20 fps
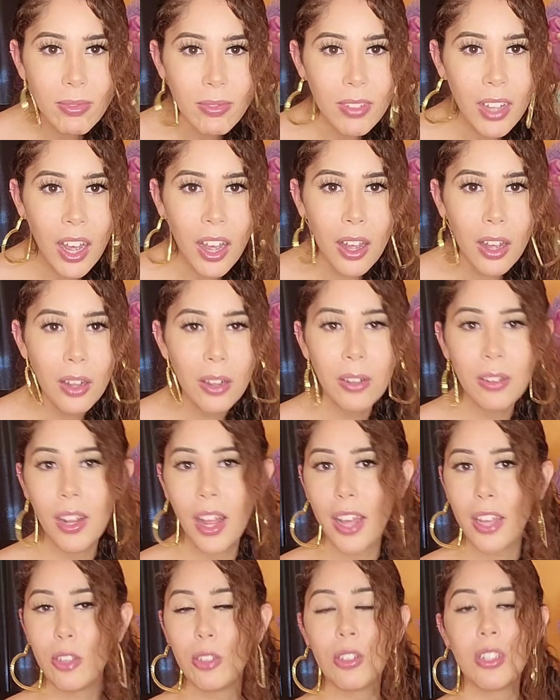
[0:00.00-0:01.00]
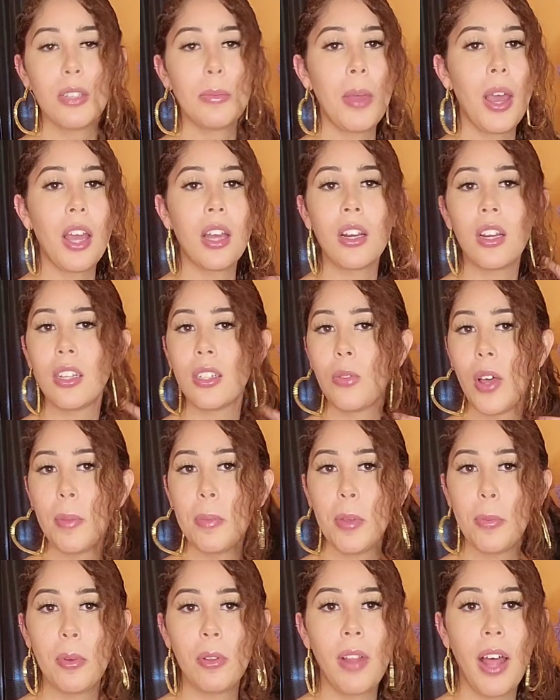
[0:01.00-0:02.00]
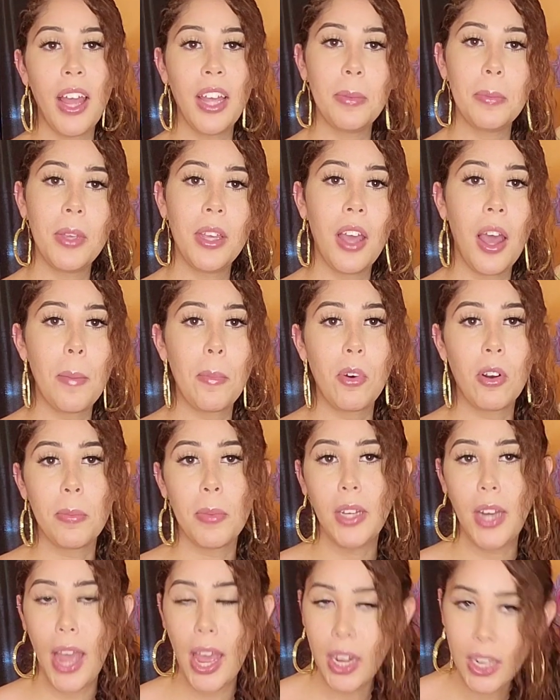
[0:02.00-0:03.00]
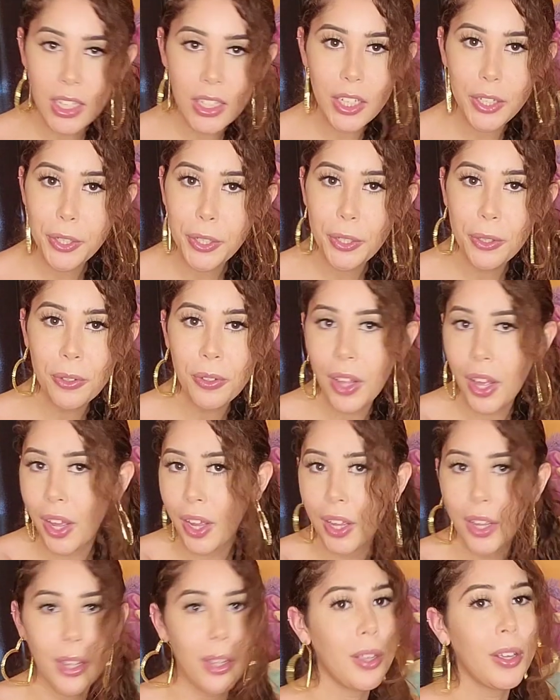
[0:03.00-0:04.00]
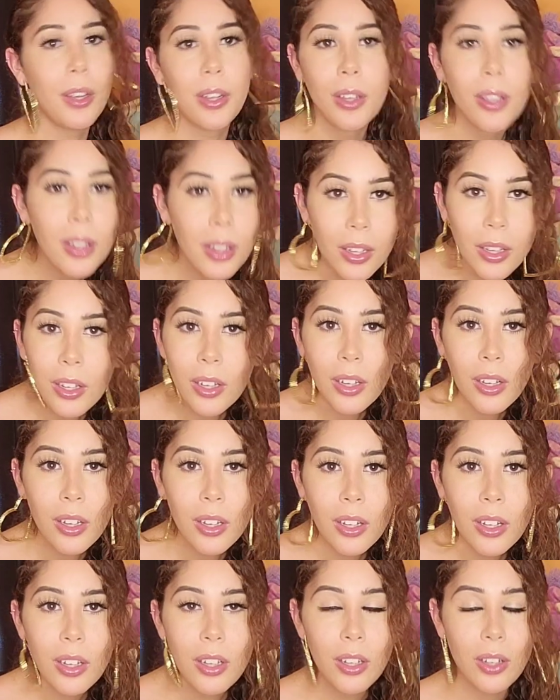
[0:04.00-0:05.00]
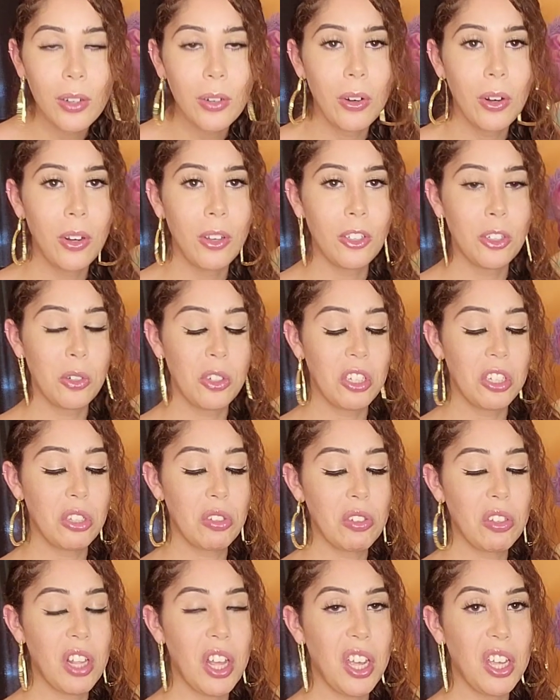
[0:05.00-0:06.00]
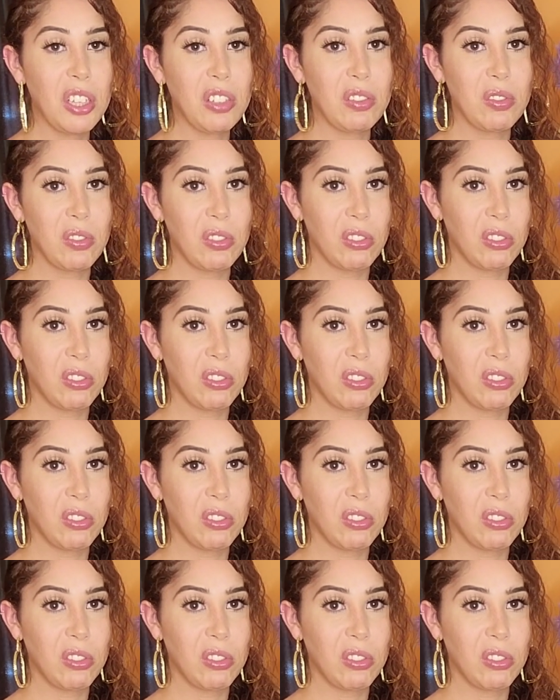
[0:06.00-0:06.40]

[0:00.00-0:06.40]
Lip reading: the hell? Like, you just mad because a lot of people like me, I'm more magnetic than you? Like, girl, she was just like,